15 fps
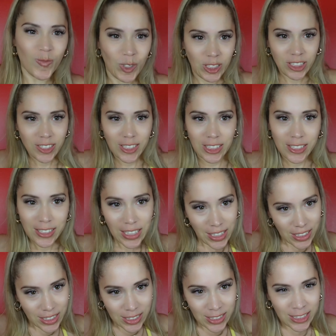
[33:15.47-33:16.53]
Didn't I say
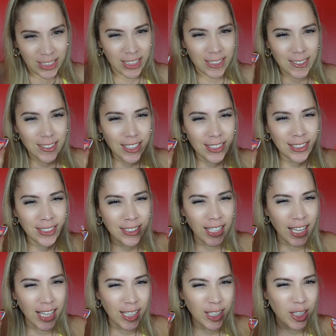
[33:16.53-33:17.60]
this? Didn't I
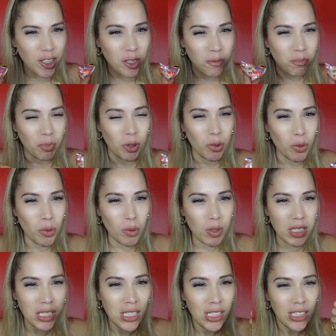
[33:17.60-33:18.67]
say he abused
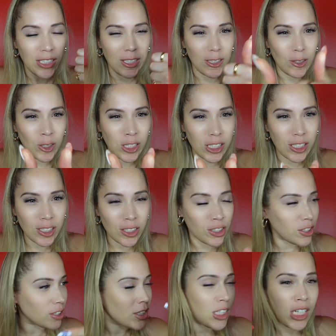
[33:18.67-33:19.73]

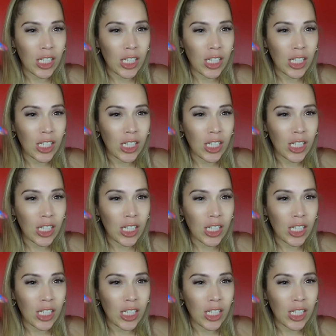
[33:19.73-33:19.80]
Natasha?